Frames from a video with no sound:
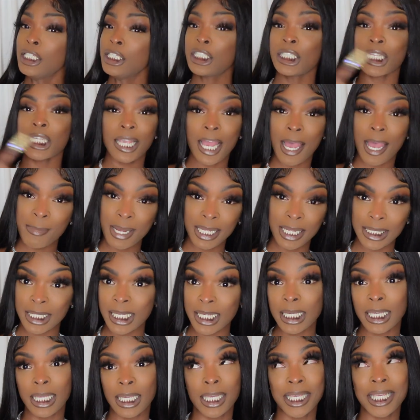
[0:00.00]
She got my
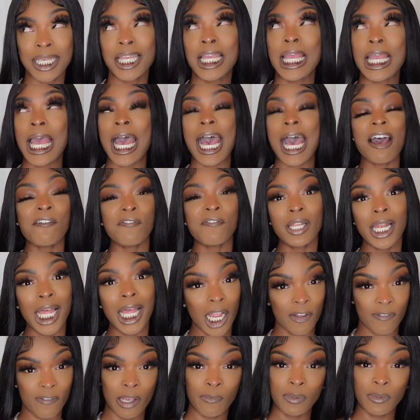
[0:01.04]
ticket. I feel
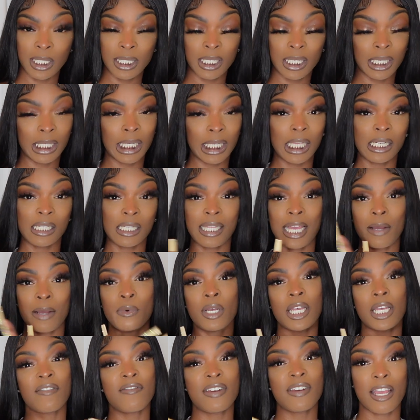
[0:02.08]
like if I was in Atlanta, that
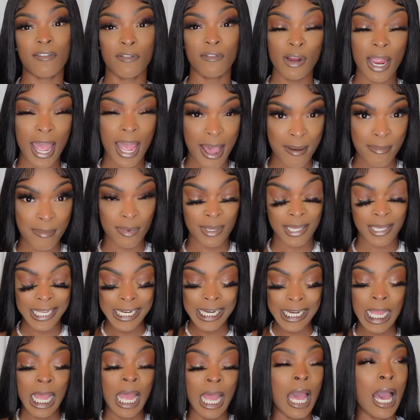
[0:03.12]
would have never
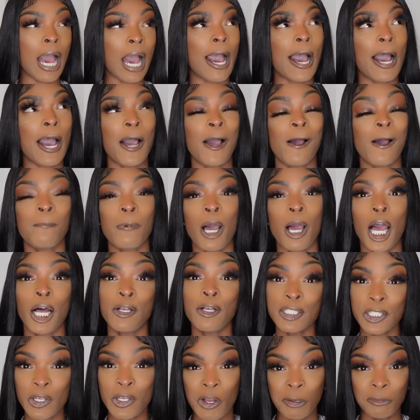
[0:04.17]
happened. Um,
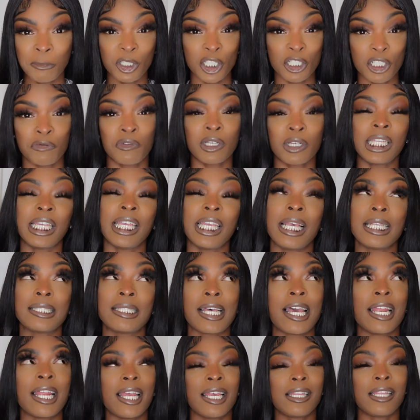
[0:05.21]
also, I'm just really
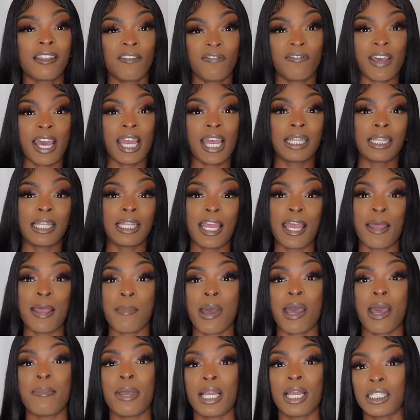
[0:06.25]
excited at the fact that
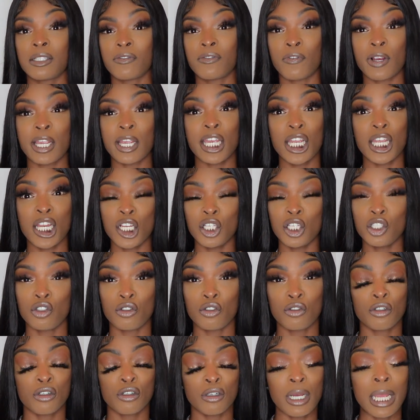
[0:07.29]
my best friend,
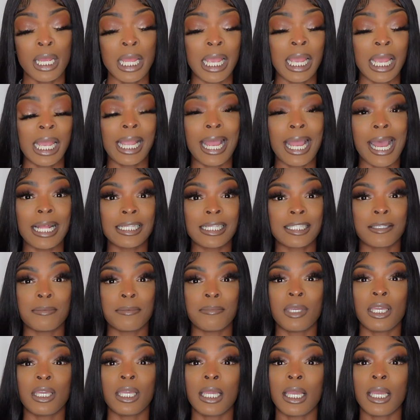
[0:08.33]
Jewel, got to
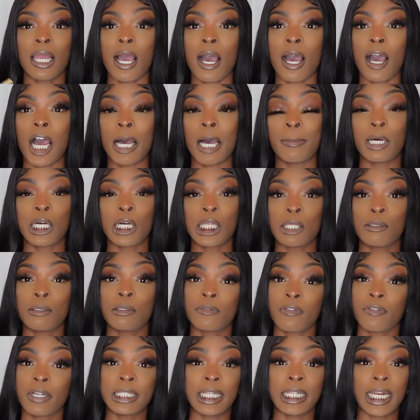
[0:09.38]
meet um, a
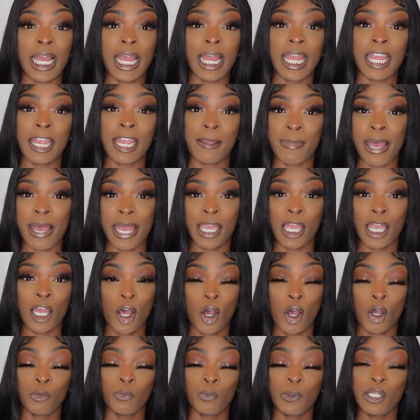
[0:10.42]
close friend that I hang back at
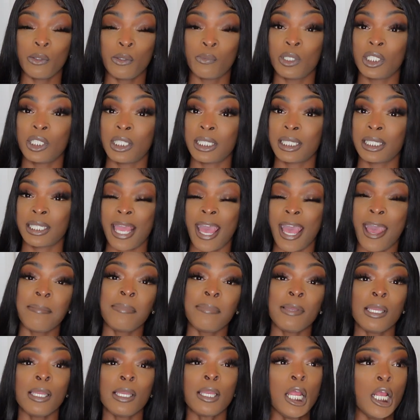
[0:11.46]
home with, which is
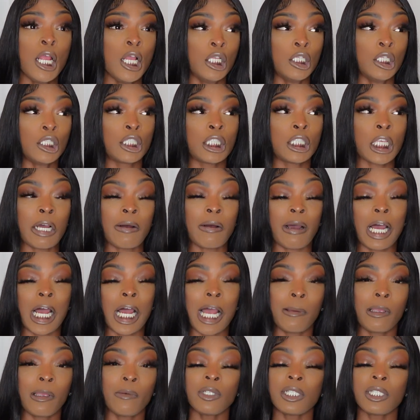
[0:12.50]
Gabby so
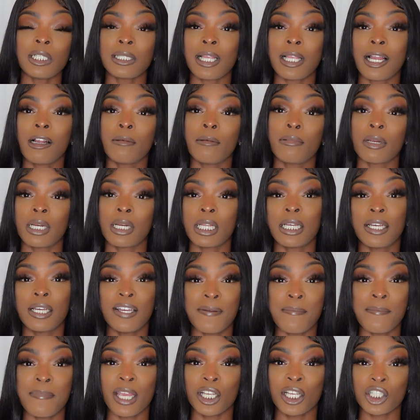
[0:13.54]
um, it was just like a pretty
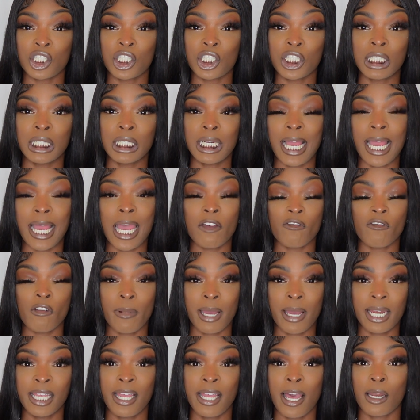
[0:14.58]
good mixture like
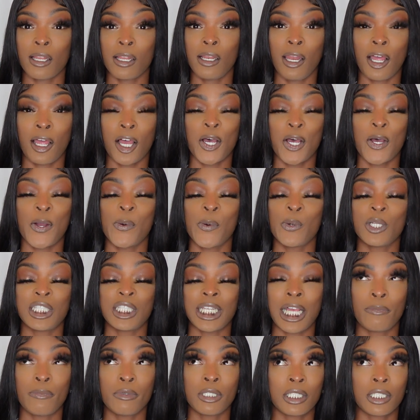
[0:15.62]
everybody got along
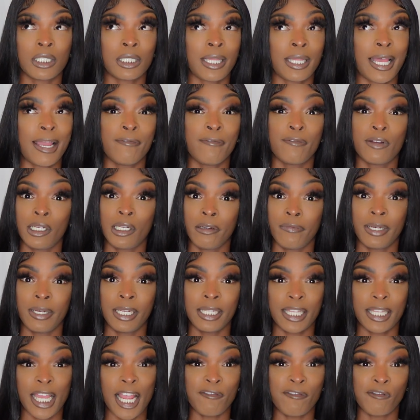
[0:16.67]
which i was just like really
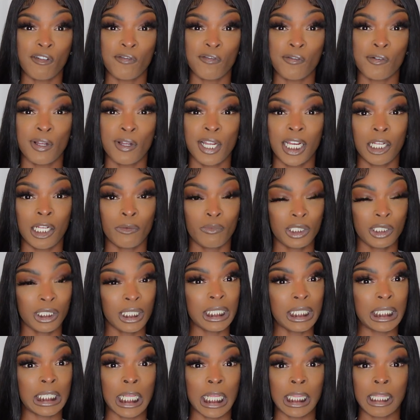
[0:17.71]
really thankful for and it was
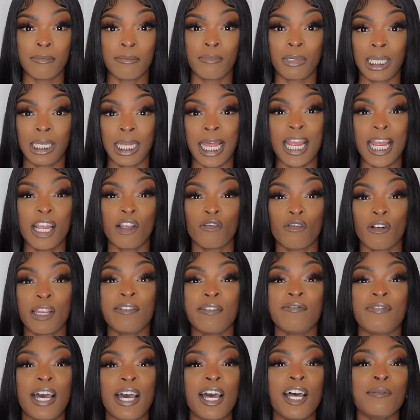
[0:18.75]
just nothing but like
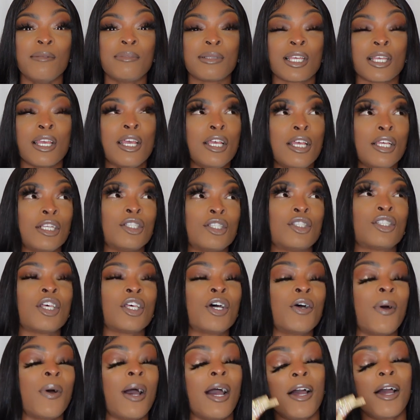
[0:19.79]
great vibes
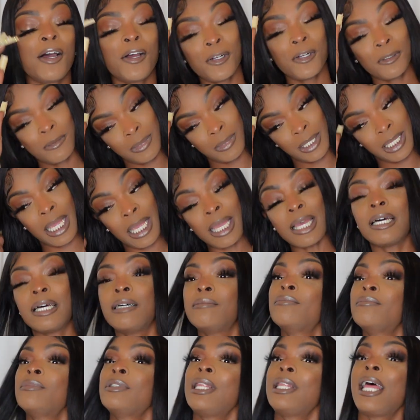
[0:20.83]
so um,
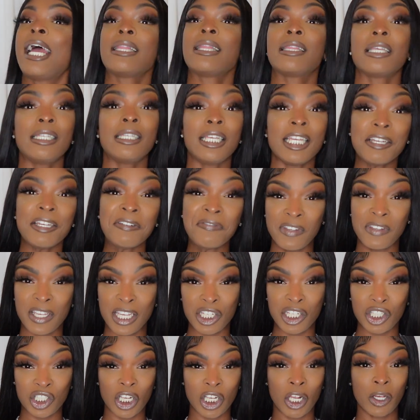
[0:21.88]
yeah like the
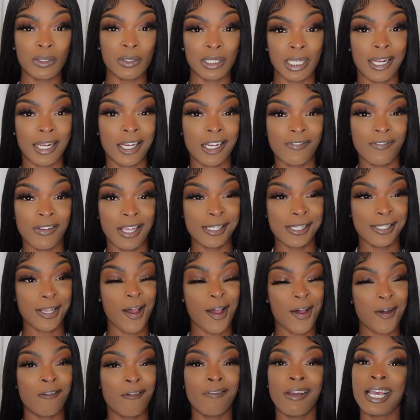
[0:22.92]
dmv shows love as
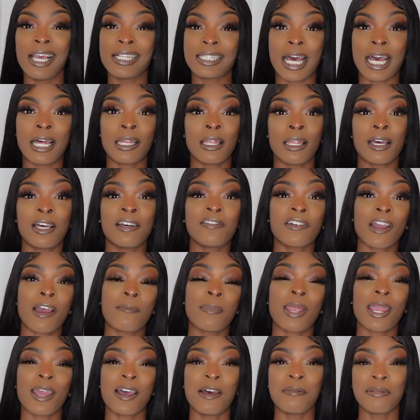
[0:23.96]
always i love
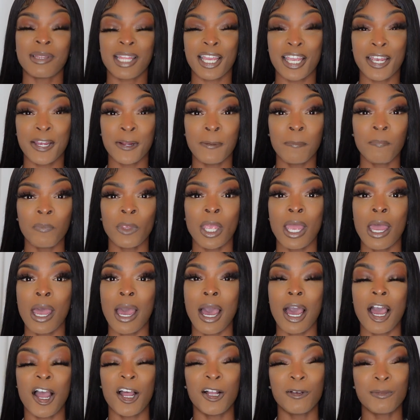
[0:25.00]
coming up there
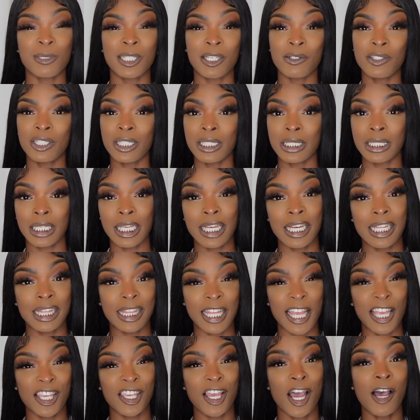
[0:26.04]
um, so just yeah
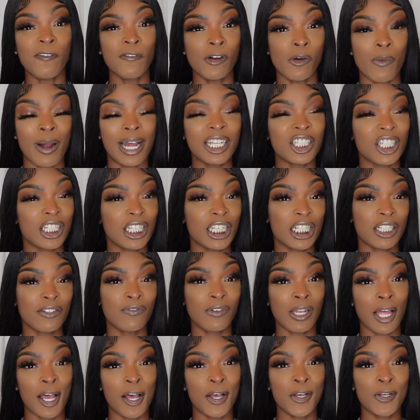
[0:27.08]
thank y'all for watching this
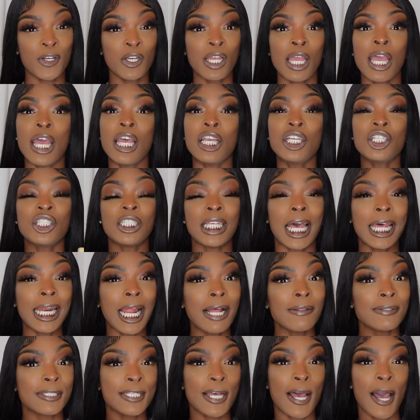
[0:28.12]
vlog shout
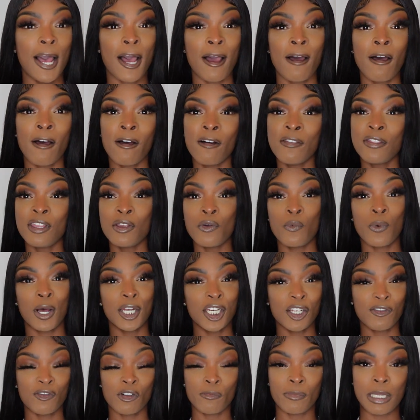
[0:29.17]
out to all the
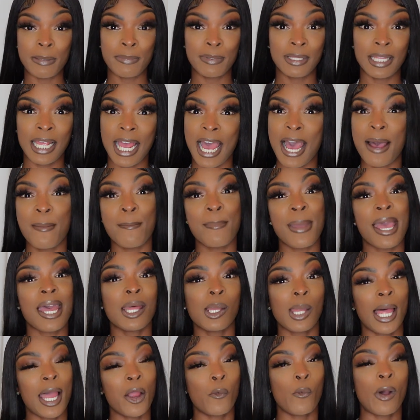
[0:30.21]
wonderful people that i
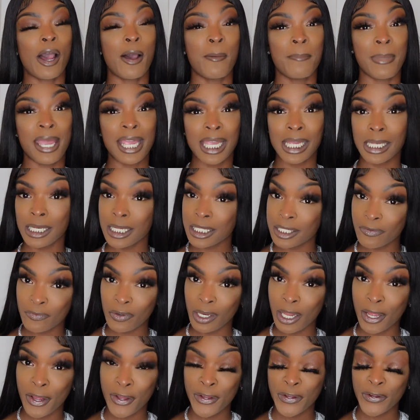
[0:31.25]
met like while making this
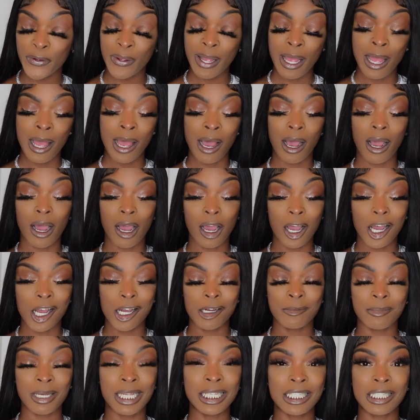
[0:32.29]
vlog
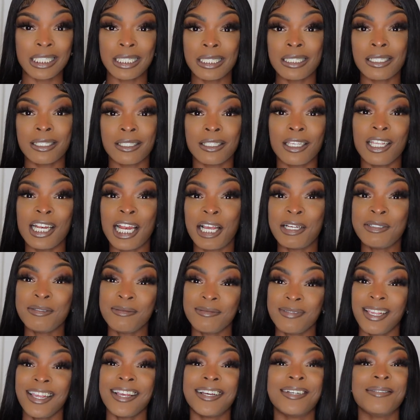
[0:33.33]
um, and just you know
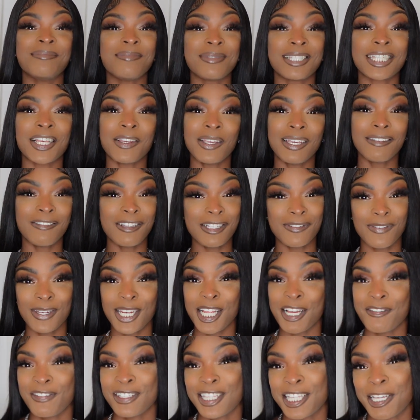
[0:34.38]
yeah so give this
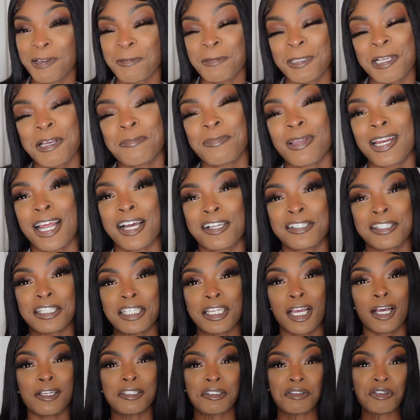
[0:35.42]
video a thumbs up and i'll see
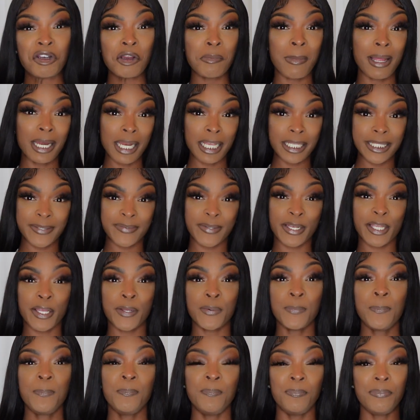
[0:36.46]
y'all soon in my next
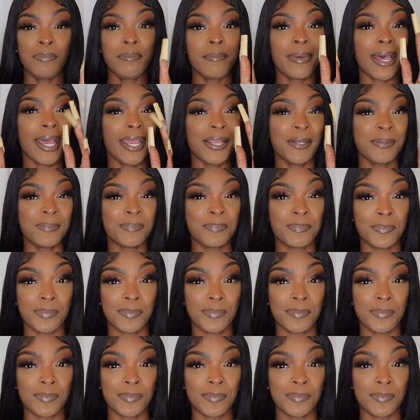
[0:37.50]
video bye